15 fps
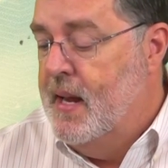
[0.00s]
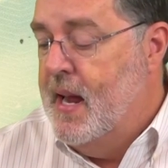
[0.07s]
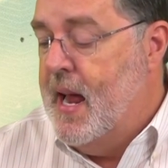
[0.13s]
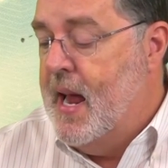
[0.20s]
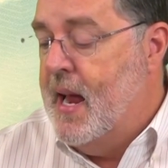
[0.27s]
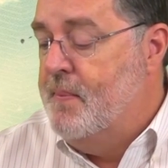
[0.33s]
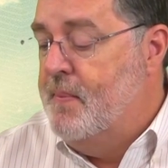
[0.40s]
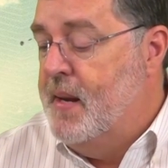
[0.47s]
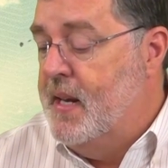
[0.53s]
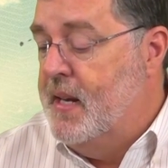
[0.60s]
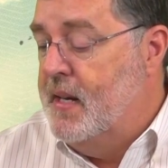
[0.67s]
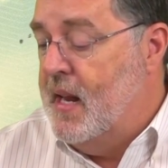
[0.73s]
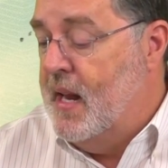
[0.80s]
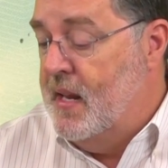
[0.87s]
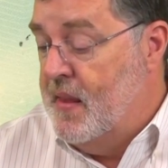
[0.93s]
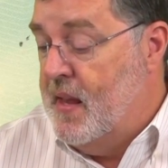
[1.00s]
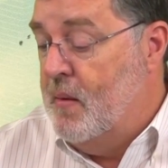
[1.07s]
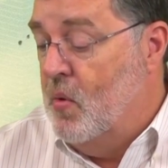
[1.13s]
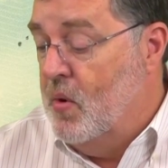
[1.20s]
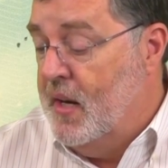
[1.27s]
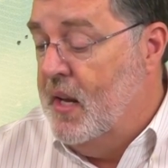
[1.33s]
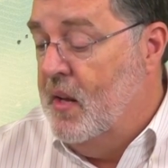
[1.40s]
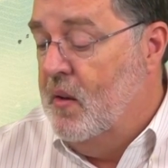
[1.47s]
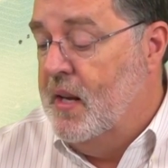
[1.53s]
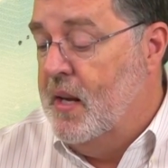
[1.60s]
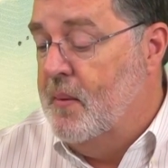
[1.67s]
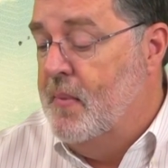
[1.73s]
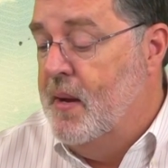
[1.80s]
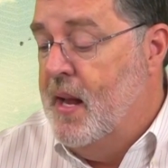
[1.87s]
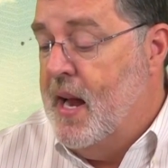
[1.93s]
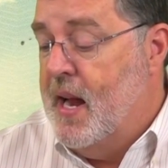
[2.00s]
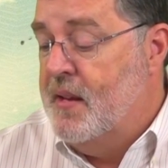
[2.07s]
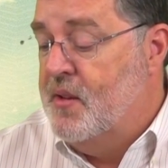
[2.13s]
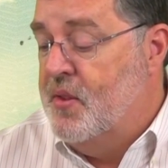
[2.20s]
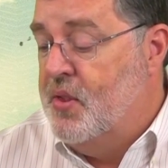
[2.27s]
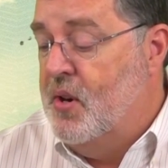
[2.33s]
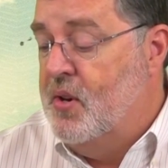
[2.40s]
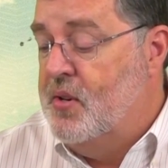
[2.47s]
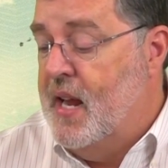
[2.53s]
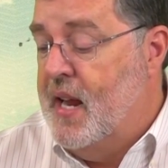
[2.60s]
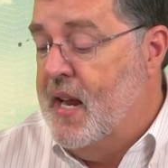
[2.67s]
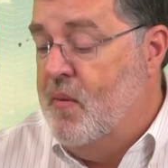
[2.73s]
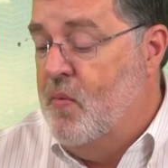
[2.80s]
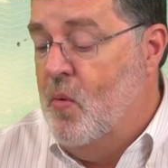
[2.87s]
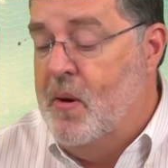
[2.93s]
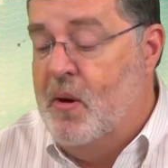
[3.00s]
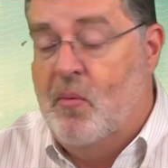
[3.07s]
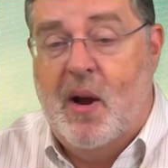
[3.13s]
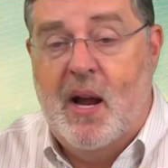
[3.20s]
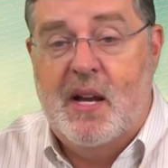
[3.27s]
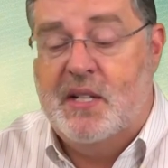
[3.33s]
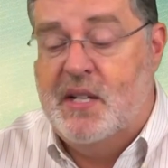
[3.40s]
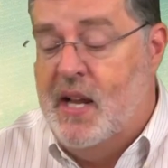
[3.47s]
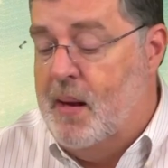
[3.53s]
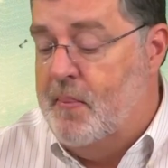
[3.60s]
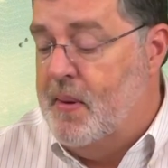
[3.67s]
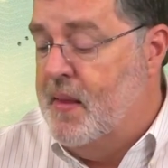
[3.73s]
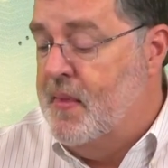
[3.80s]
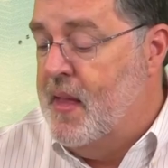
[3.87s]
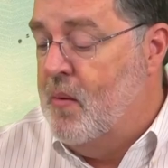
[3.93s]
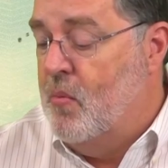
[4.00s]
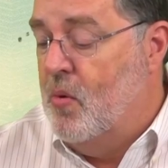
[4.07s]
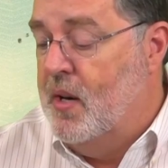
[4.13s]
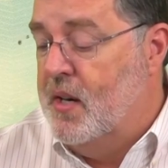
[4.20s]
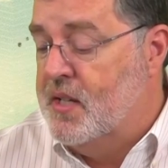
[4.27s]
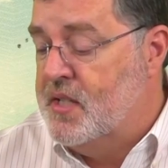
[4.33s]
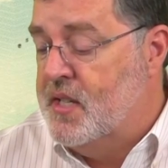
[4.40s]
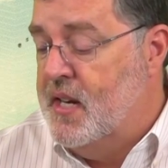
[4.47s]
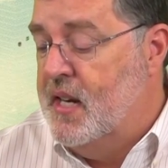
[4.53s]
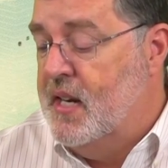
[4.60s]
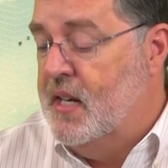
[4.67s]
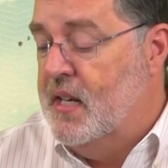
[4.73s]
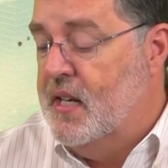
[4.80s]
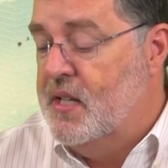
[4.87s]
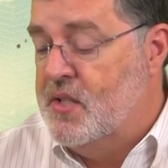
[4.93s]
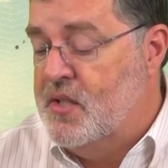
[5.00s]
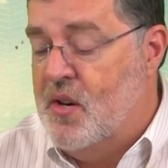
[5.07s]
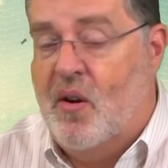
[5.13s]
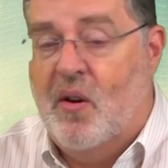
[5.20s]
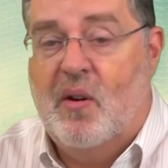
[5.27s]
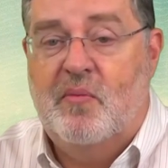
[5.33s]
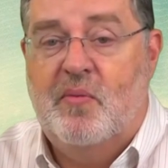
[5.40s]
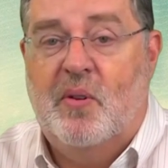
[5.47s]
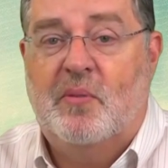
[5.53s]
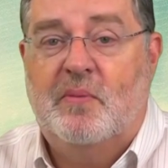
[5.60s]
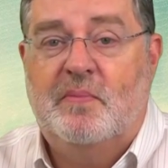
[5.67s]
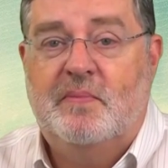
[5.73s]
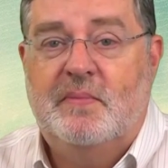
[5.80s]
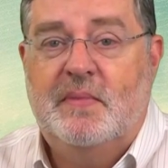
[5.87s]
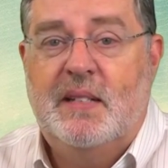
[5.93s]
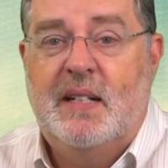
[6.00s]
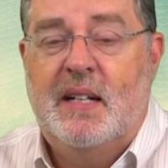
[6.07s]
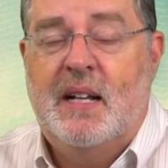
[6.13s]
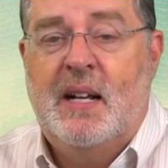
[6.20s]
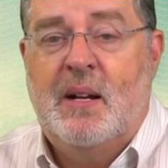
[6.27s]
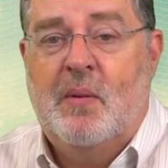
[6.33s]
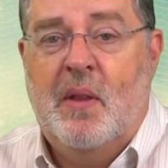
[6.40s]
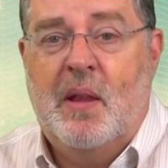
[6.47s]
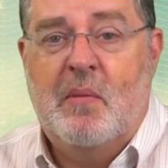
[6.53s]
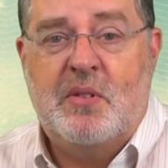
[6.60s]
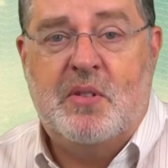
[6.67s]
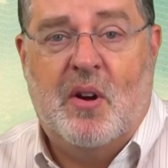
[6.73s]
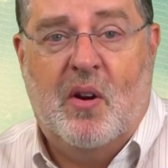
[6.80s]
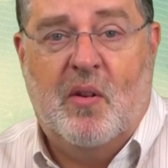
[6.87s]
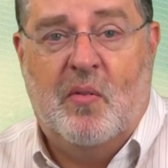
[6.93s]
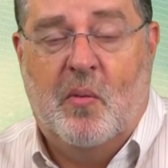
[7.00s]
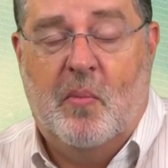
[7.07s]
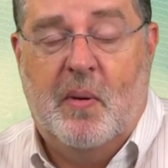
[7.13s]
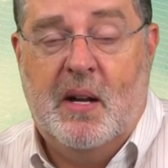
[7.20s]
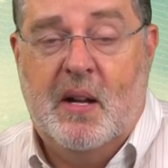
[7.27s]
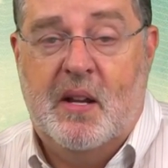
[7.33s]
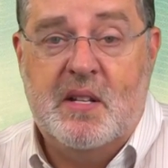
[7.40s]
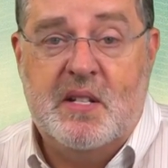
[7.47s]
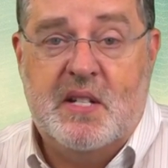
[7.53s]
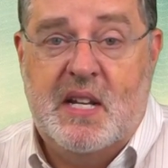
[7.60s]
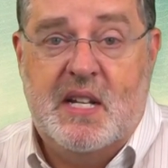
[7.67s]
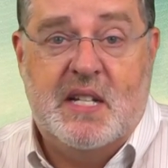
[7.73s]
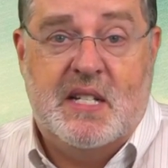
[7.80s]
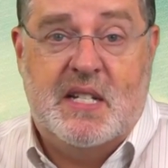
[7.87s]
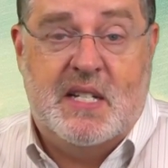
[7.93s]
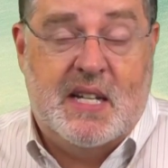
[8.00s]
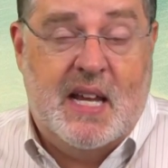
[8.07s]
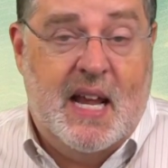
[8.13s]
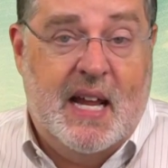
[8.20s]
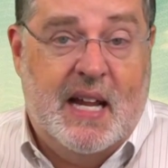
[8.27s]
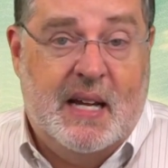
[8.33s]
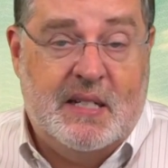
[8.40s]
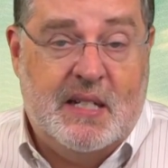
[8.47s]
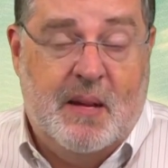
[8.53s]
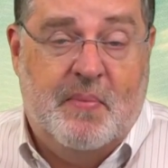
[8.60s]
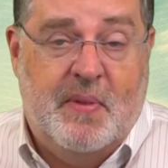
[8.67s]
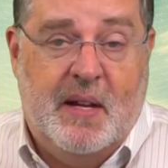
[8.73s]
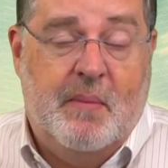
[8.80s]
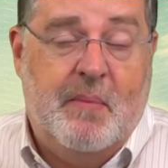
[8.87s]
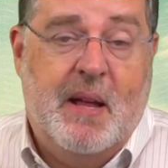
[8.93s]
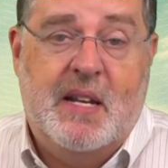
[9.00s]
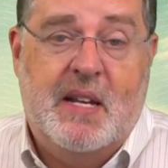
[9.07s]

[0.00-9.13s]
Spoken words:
and they will kill him, and the third day he will be raised up. And they were exceedingly sorrowful. Well, they were sorrowful because he's saying something about